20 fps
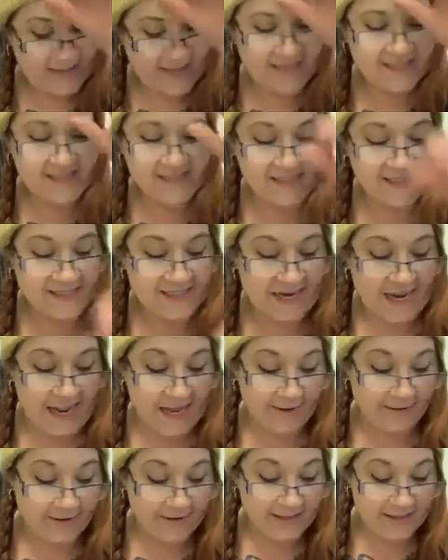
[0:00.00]
"That's it," said
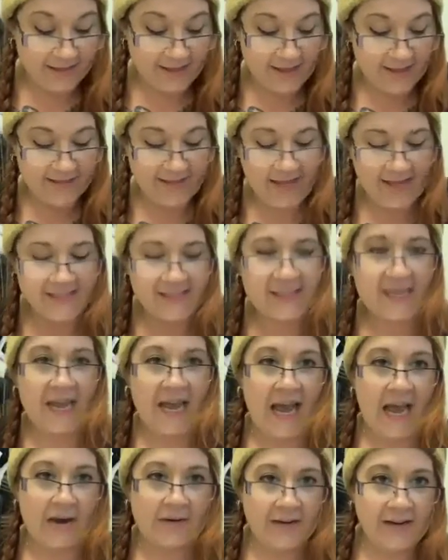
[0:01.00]
Hagrid. "That's
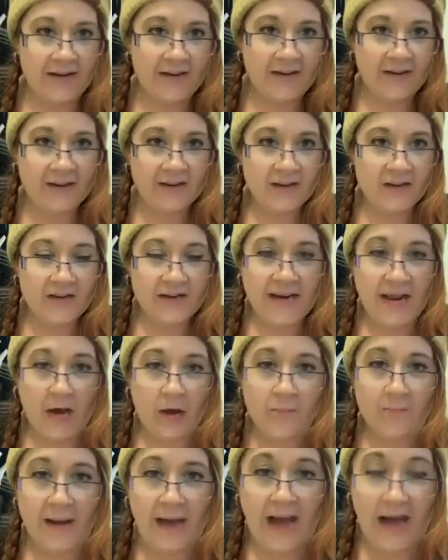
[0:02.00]
it, Harry.
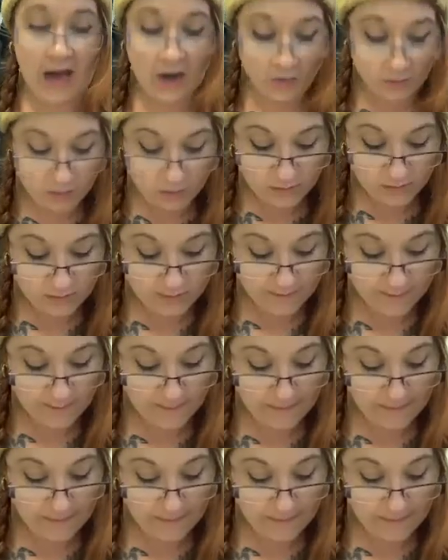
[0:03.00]
Now bow."